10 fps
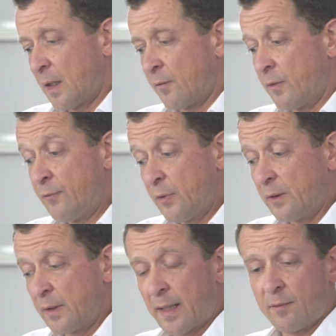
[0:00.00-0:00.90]
We
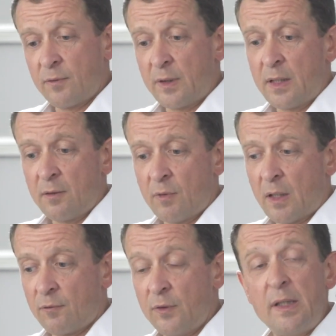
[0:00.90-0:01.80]
feel that we
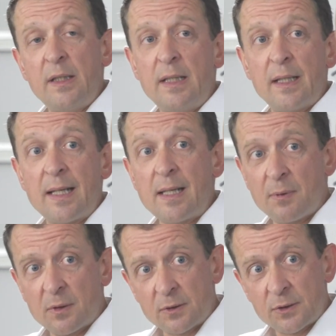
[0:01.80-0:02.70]
are really the
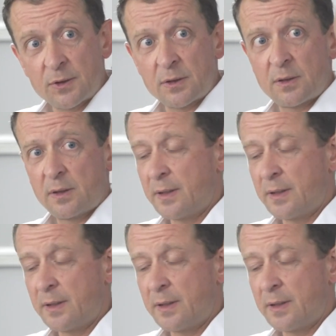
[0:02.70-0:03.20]
enablers